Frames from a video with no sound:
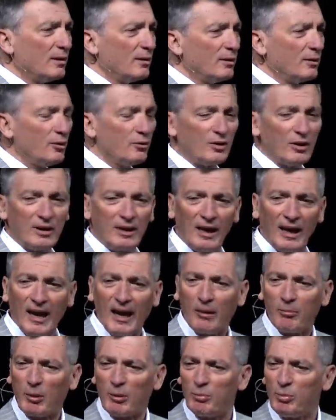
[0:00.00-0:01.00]
There's a
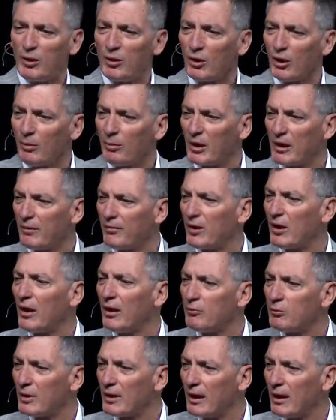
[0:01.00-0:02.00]
cap, a pyramid of
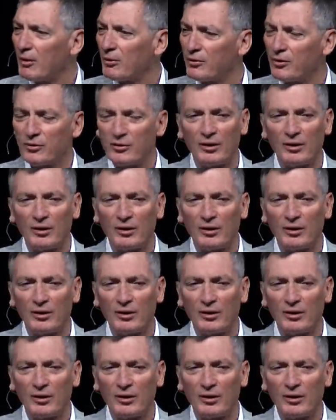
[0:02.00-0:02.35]
100 ounces